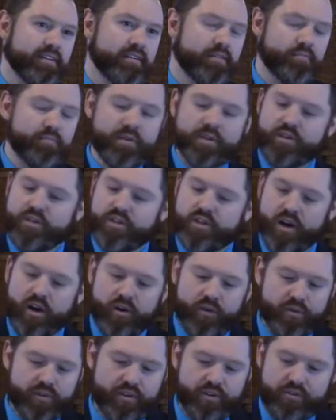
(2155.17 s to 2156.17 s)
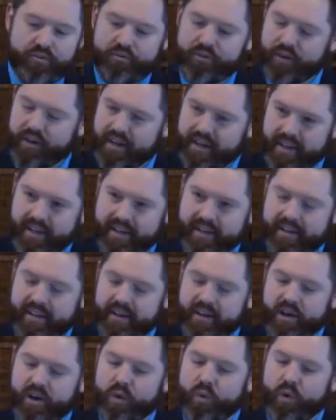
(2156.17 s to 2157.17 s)
But don't forget
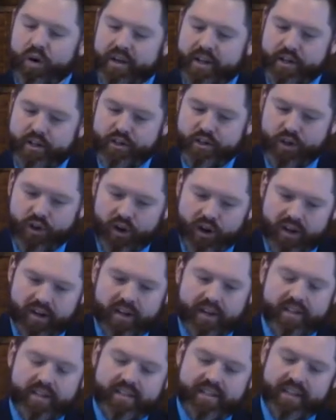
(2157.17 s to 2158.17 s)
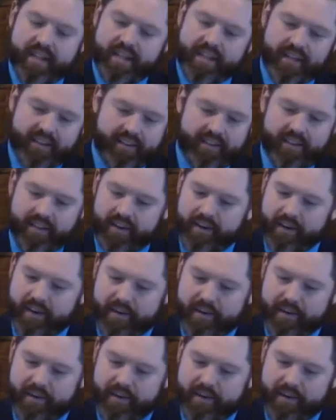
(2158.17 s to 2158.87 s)
what it took to get there.